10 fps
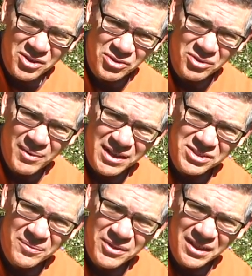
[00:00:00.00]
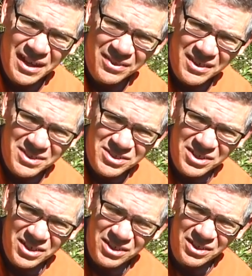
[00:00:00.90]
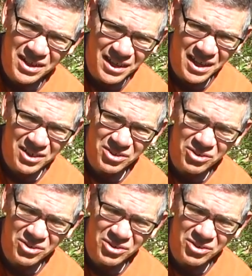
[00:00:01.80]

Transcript: You can buy something like this in, again,